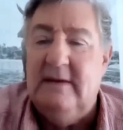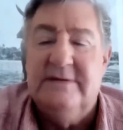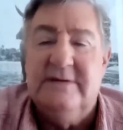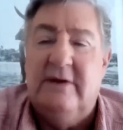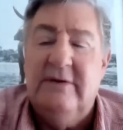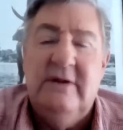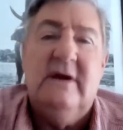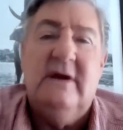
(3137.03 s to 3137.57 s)
He
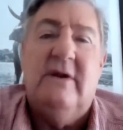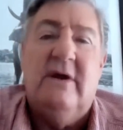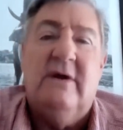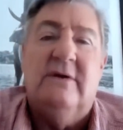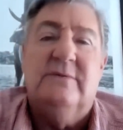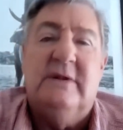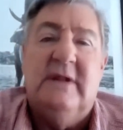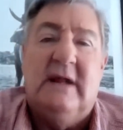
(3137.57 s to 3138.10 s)
said, the only thing I
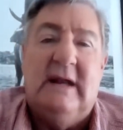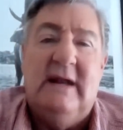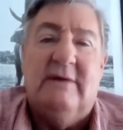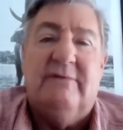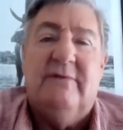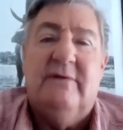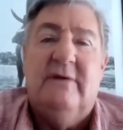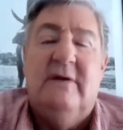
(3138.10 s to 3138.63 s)
know is when they
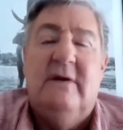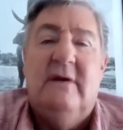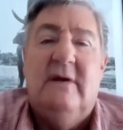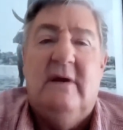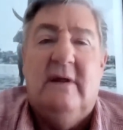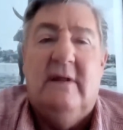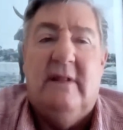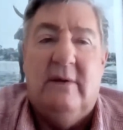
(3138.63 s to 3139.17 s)
left,
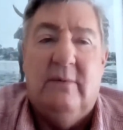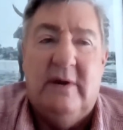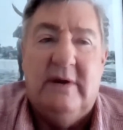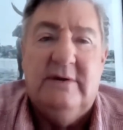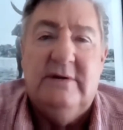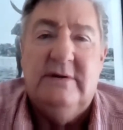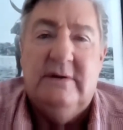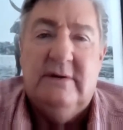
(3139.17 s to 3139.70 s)
they
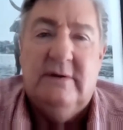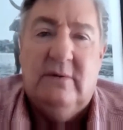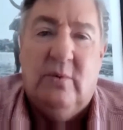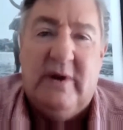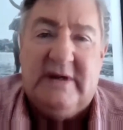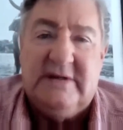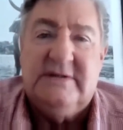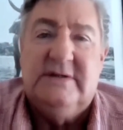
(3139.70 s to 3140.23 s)
went
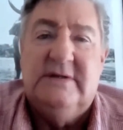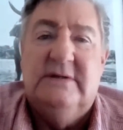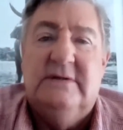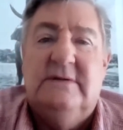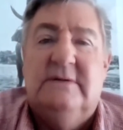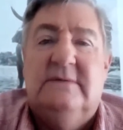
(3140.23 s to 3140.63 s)
west